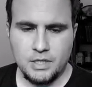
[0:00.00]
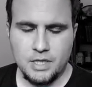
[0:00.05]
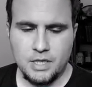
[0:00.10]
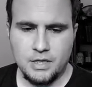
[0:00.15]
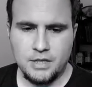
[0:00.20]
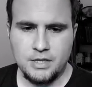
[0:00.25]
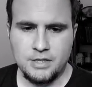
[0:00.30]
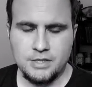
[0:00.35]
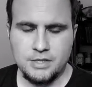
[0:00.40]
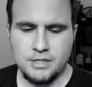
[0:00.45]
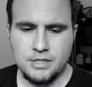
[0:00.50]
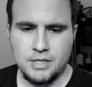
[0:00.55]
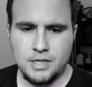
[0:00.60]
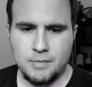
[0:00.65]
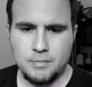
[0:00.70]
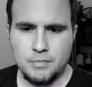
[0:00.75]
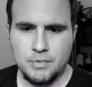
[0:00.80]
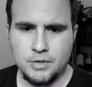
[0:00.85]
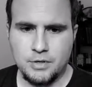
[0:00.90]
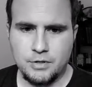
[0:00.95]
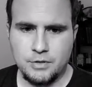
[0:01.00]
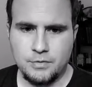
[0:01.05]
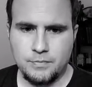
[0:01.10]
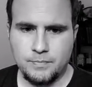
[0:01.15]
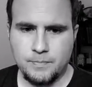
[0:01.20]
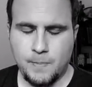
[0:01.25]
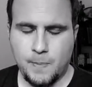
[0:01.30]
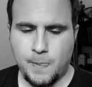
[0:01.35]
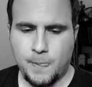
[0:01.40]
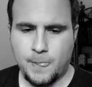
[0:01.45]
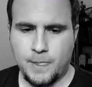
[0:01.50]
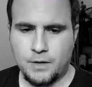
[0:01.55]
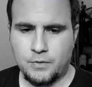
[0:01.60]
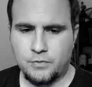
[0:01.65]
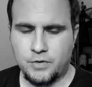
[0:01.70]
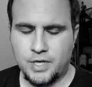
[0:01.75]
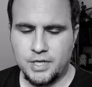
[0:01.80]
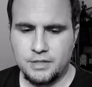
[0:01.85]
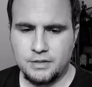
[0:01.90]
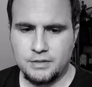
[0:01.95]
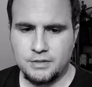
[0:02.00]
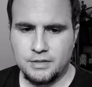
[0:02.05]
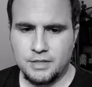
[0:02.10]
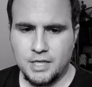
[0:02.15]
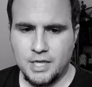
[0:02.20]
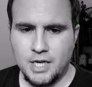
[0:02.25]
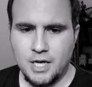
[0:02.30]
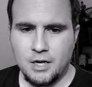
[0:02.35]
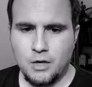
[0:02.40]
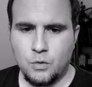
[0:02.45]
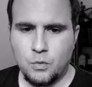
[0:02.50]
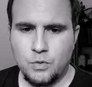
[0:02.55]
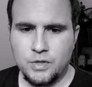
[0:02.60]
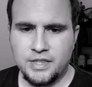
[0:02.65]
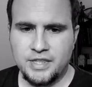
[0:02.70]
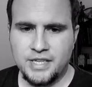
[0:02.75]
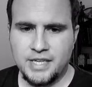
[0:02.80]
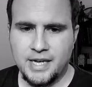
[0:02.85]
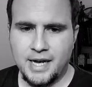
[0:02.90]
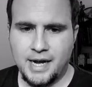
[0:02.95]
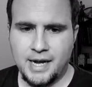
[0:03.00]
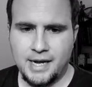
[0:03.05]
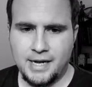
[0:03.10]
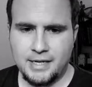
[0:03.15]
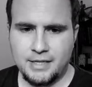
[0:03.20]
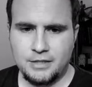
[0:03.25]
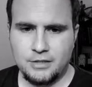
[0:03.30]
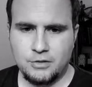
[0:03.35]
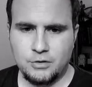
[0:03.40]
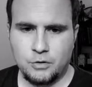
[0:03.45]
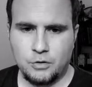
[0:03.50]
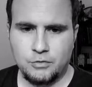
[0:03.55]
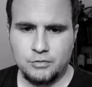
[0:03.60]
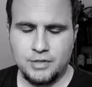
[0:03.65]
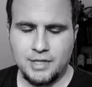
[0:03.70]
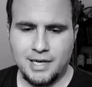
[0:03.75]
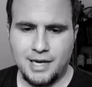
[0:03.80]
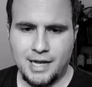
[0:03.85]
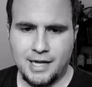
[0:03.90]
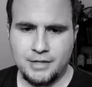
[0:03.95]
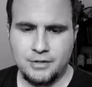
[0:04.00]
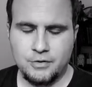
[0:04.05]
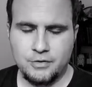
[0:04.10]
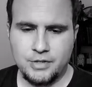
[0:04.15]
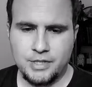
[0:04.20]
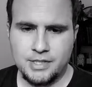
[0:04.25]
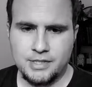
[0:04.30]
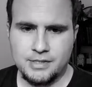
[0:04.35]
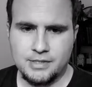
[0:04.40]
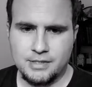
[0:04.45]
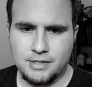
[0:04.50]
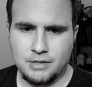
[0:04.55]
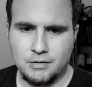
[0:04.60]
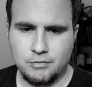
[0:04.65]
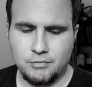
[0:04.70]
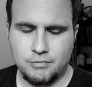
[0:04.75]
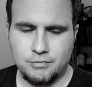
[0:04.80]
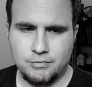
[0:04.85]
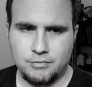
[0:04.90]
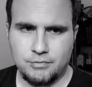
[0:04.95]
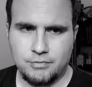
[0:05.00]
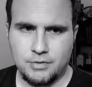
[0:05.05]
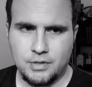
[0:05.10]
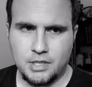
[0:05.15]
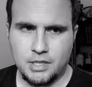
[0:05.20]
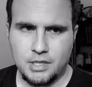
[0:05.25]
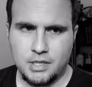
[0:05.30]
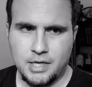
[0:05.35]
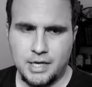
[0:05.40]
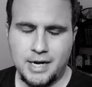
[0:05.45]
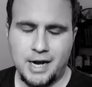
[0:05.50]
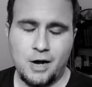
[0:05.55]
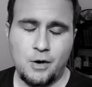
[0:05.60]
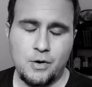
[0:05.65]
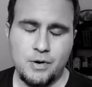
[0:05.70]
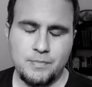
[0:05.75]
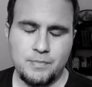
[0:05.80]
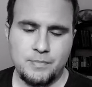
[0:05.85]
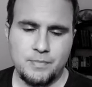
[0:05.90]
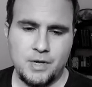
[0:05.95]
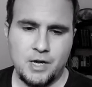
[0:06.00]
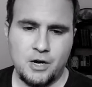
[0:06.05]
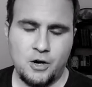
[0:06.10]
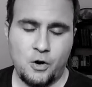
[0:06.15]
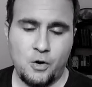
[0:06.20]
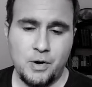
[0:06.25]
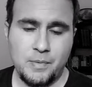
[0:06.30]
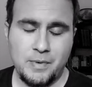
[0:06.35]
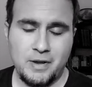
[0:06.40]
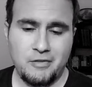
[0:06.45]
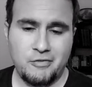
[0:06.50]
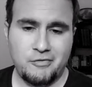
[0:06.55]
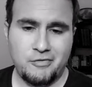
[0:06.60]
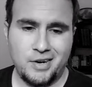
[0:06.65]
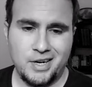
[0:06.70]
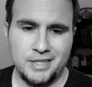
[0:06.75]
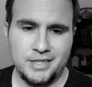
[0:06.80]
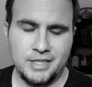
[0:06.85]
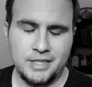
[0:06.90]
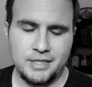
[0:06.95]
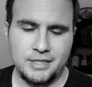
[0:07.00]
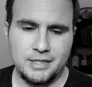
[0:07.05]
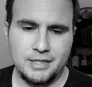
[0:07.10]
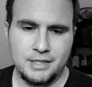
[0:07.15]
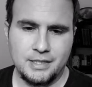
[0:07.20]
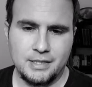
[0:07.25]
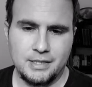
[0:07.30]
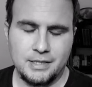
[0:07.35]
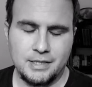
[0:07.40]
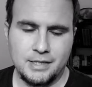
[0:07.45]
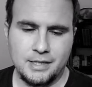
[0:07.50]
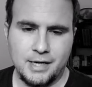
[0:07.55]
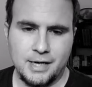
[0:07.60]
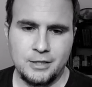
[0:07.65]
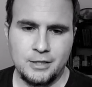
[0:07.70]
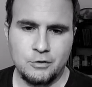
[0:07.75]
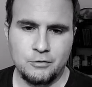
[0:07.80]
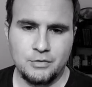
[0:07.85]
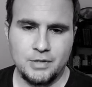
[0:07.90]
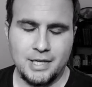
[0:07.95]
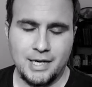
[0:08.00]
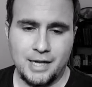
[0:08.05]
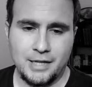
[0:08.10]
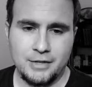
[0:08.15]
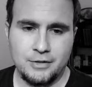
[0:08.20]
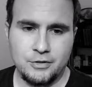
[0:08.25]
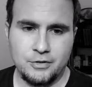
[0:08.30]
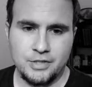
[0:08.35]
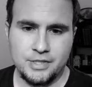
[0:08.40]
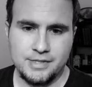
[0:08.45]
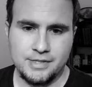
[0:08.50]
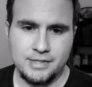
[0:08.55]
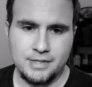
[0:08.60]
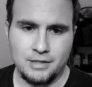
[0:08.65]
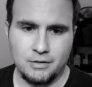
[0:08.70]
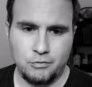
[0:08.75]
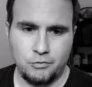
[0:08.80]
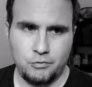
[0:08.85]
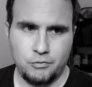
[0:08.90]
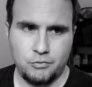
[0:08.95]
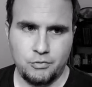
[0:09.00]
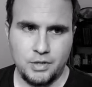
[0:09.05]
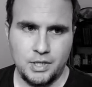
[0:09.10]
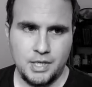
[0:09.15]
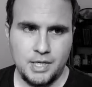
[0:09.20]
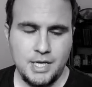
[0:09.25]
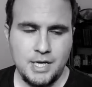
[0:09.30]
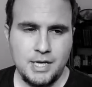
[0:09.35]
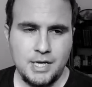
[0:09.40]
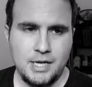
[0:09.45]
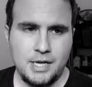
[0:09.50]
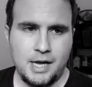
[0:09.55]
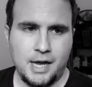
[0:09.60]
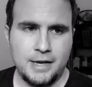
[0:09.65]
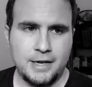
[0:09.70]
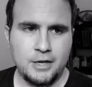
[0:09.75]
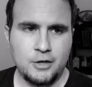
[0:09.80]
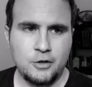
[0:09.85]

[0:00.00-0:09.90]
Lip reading: this number, right, with the height of the ladder itself. And how am I finding the height of the ladder itself? I can